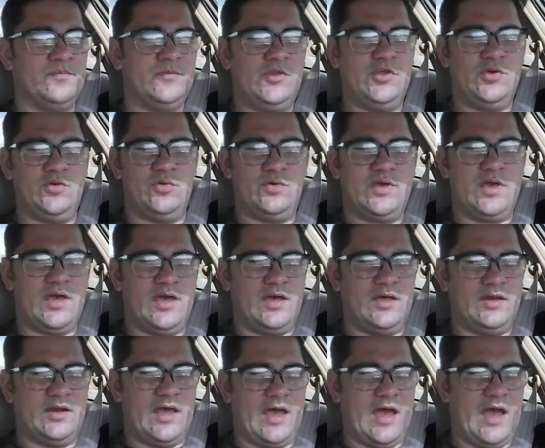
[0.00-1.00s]
you
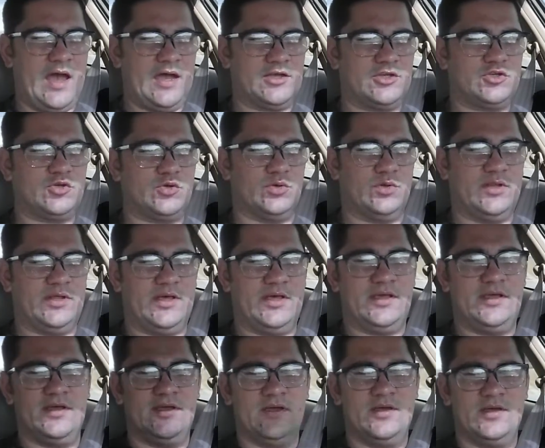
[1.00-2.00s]
can
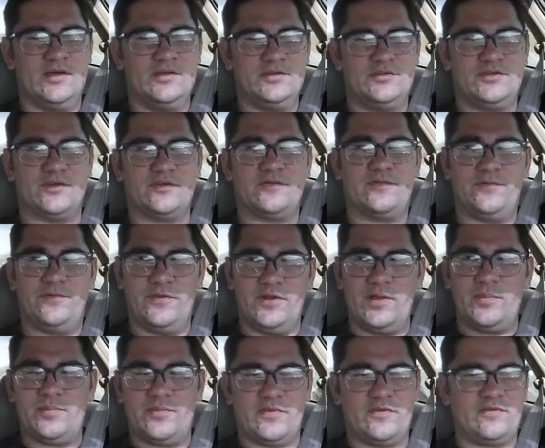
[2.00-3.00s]
actually just
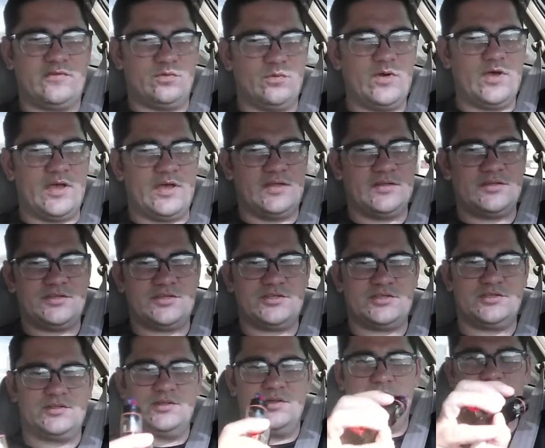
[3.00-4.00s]
flip the switch,